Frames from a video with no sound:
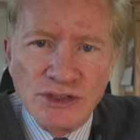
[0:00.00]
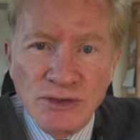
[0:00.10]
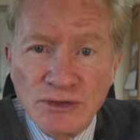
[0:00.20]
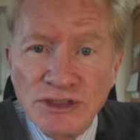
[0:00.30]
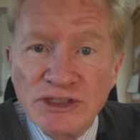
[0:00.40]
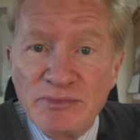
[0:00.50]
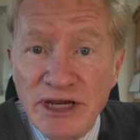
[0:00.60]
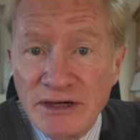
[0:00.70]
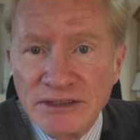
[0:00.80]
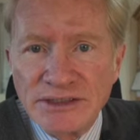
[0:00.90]
students,
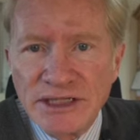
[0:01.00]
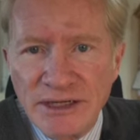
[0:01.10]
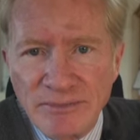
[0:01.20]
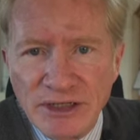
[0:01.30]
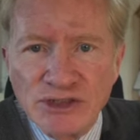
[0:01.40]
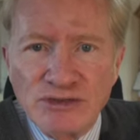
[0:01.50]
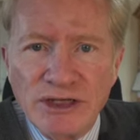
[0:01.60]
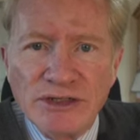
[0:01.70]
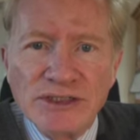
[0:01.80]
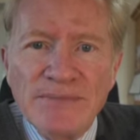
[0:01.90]
parents,
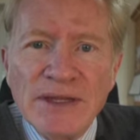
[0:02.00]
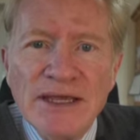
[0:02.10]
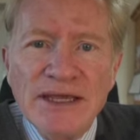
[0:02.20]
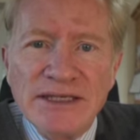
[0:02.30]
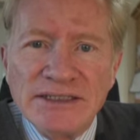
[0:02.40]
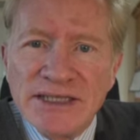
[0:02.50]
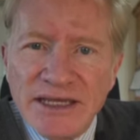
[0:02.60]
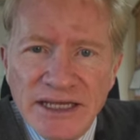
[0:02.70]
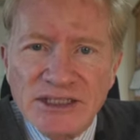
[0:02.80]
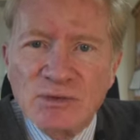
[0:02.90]
administrators, is
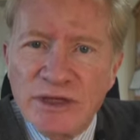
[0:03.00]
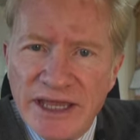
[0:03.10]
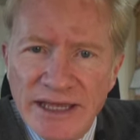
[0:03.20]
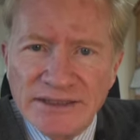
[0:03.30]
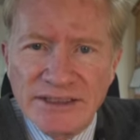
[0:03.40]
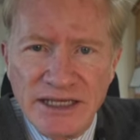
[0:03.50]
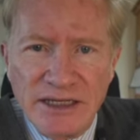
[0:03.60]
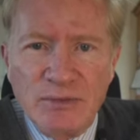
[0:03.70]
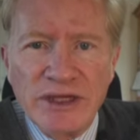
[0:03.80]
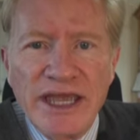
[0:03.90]
that yes, we can stand
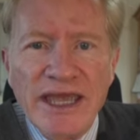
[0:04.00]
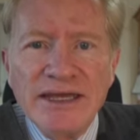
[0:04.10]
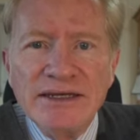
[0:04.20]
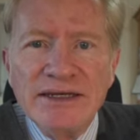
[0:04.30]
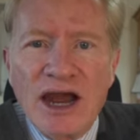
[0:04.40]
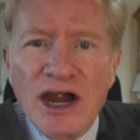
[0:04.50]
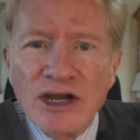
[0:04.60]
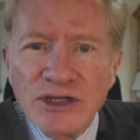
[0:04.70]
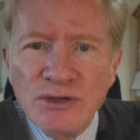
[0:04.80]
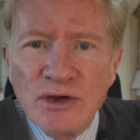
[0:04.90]
up. We can
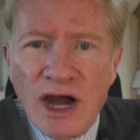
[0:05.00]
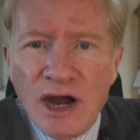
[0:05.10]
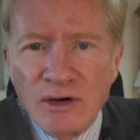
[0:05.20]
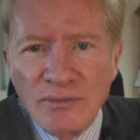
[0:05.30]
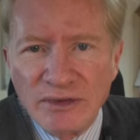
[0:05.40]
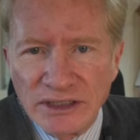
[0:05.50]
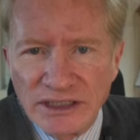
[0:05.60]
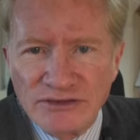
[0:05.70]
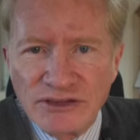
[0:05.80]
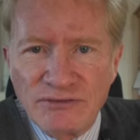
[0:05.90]
argue our
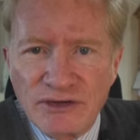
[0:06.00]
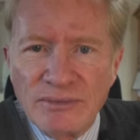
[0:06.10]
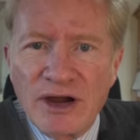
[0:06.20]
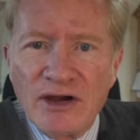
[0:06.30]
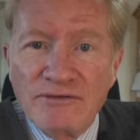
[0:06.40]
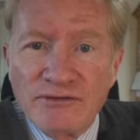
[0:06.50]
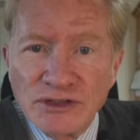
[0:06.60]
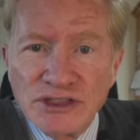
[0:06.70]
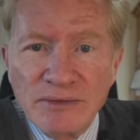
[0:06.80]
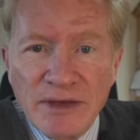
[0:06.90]
beliefs from our
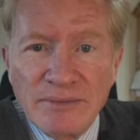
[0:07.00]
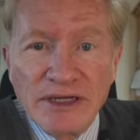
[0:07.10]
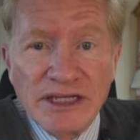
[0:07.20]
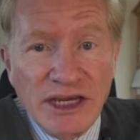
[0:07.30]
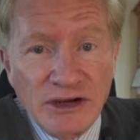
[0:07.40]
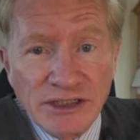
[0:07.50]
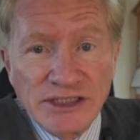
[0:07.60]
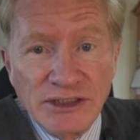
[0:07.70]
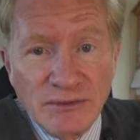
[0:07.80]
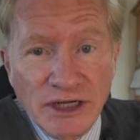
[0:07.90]
First Amendment
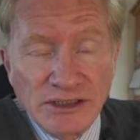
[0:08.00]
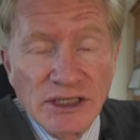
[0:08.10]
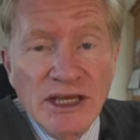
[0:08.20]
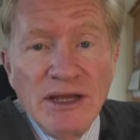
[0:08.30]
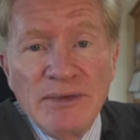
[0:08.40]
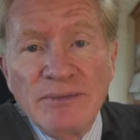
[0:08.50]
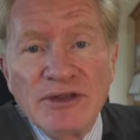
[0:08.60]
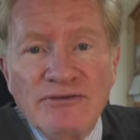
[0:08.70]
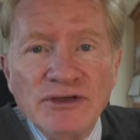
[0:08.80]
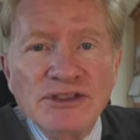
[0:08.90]
guaranteed right. Remember,
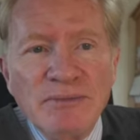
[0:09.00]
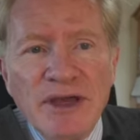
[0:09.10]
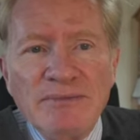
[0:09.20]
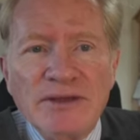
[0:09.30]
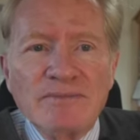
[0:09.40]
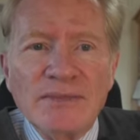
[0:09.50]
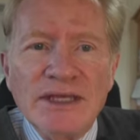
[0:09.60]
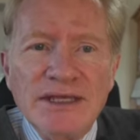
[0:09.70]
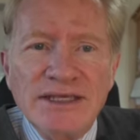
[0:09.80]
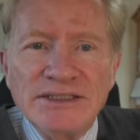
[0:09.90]
the First Amendment
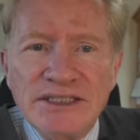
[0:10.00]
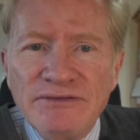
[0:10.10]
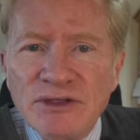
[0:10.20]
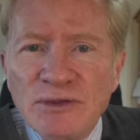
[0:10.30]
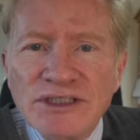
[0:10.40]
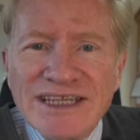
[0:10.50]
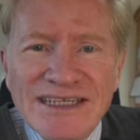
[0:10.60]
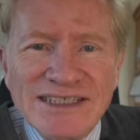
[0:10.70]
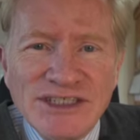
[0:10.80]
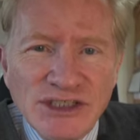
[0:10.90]
is given to us
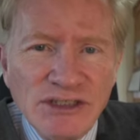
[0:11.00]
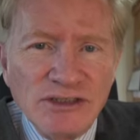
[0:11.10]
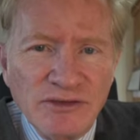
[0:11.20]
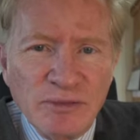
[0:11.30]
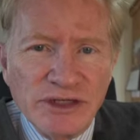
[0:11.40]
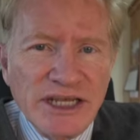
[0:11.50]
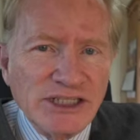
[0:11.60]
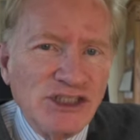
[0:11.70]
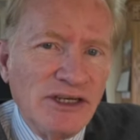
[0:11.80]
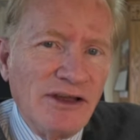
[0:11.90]
as a shield of
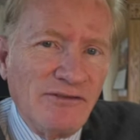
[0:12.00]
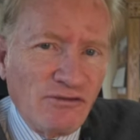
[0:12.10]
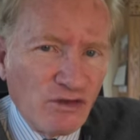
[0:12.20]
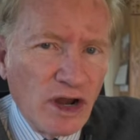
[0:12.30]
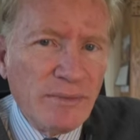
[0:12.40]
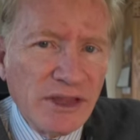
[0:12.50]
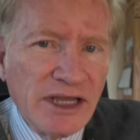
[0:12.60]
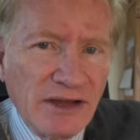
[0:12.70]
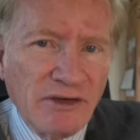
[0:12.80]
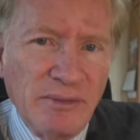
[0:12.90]
protection from the
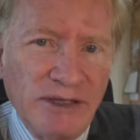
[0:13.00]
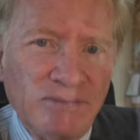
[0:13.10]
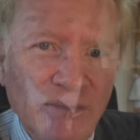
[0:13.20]
government.